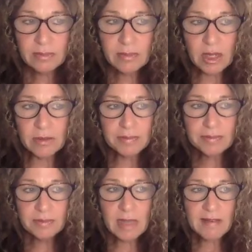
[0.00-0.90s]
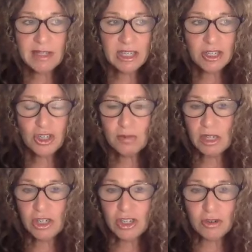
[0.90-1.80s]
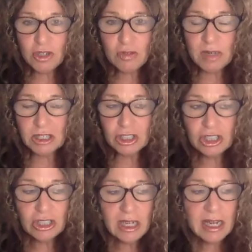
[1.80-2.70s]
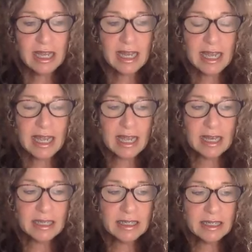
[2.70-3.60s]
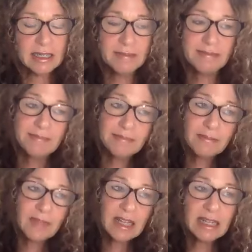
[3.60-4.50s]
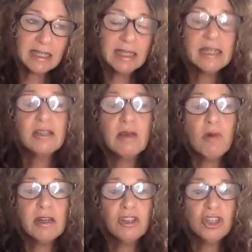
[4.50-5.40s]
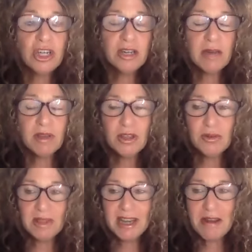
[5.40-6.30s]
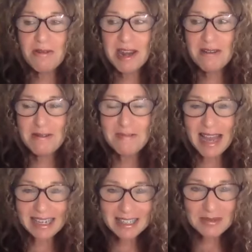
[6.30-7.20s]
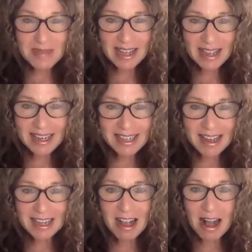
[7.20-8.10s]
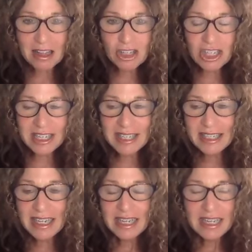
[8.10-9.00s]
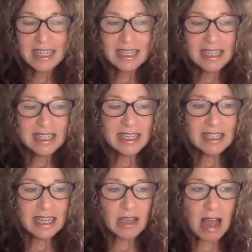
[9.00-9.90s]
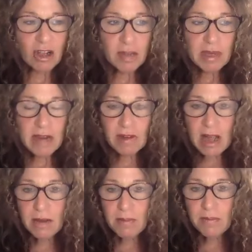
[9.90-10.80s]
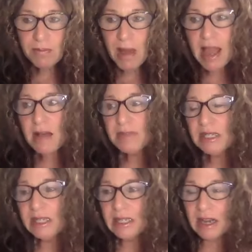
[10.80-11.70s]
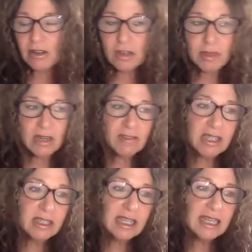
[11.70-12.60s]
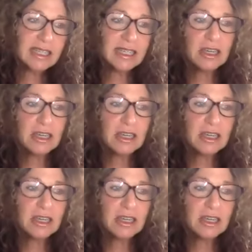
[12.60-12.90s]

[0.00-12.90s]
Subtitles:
No, I've seen too much, know too much. And that's it. So I wanted to share that with you. And then when I went back to my gynecologist, he's like, how come you never got a biopsy? How come you never did this?